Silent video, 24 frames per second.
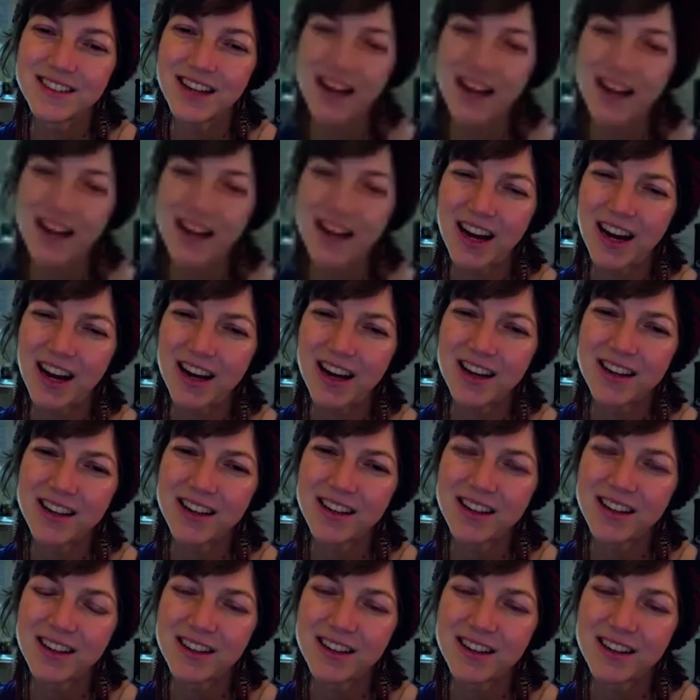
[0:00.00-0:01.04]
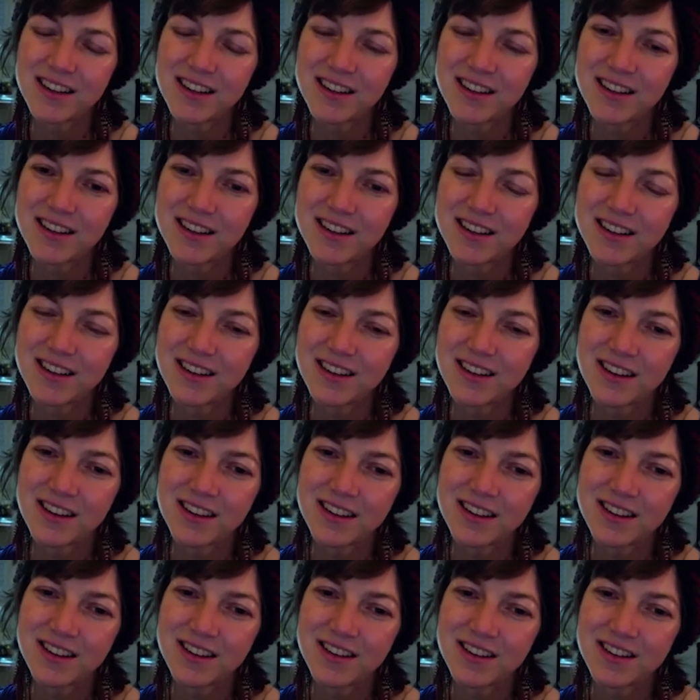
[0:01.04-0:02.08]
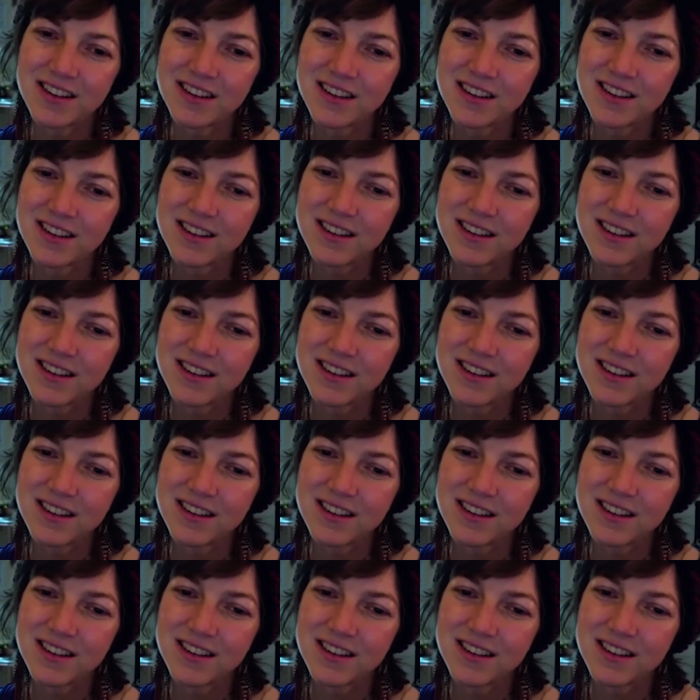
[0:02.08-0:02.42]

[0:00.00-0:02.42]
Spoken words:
But what they didn't see is like